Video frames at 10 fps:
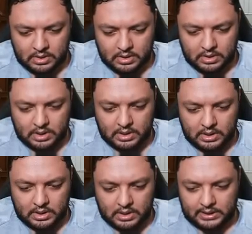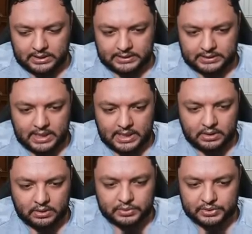Uh, I'll attack the
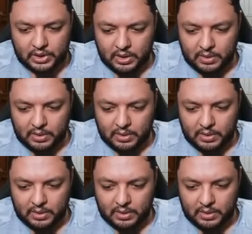Usopp.